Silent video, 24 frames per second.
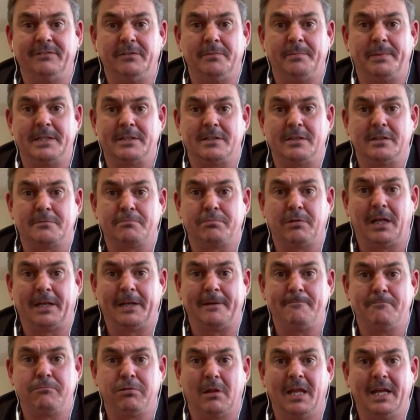have a business plan
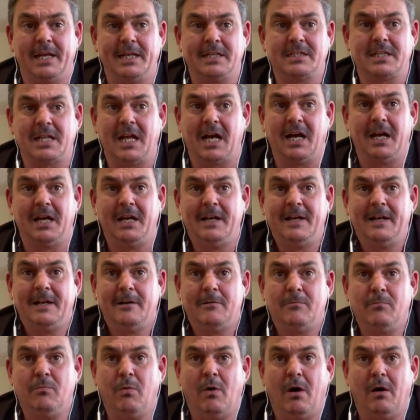in place that
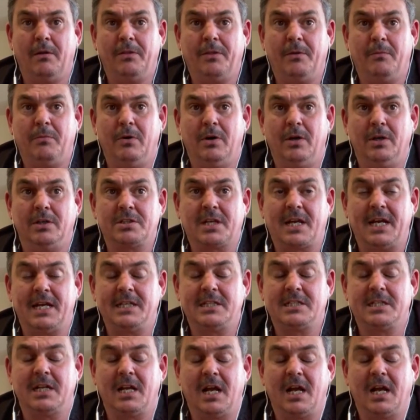what the worst case